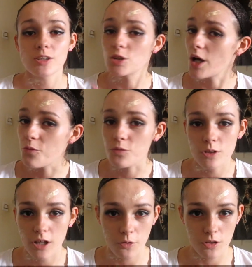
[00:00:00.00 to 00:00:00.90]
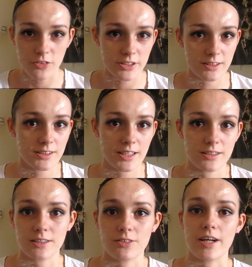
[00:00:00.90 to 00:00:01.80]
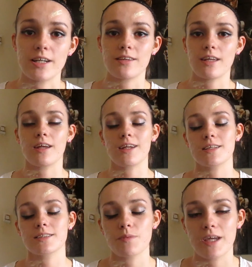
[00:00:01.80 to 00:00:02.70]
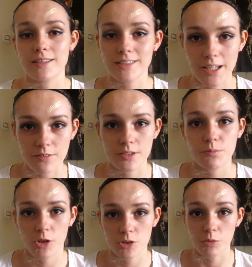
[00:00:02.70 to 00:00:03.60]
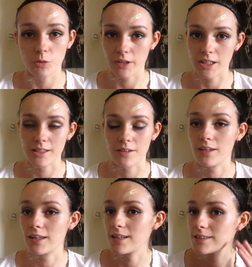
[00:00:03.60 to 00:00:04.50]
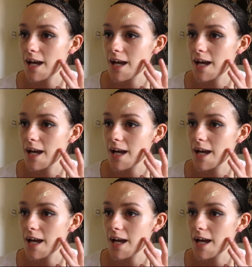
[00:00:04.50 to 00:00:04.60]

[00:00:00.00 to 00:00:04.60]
Don't go using scissors or anything. You need to be as safe as possible when you're doing this.